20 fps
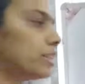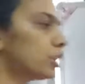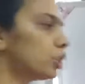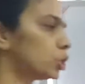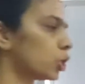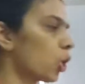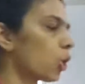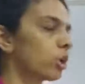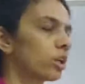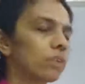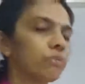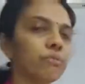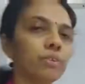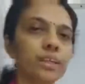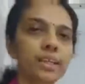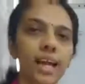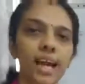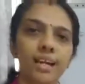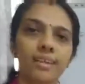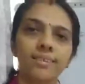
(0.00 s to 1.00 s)
the
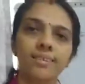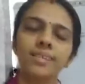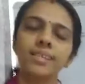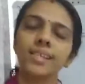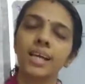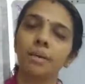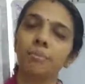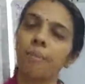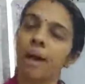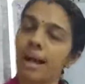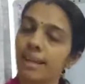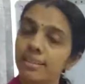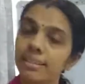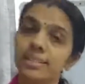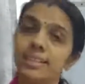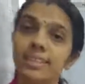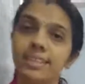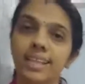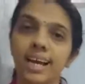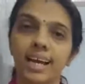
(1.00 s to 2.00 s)
geographic axis and
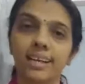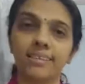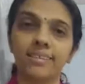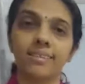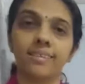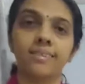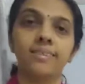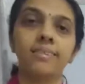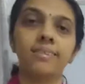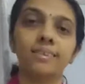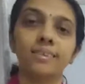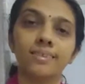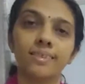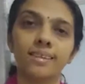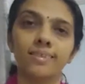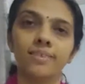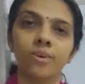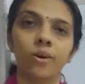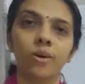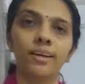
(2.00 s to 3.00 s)
magnetic axis, this
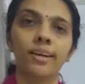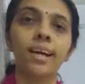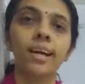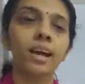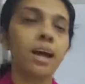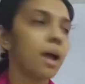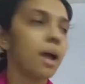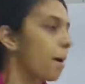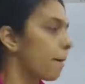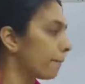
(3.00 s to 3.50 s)
is called a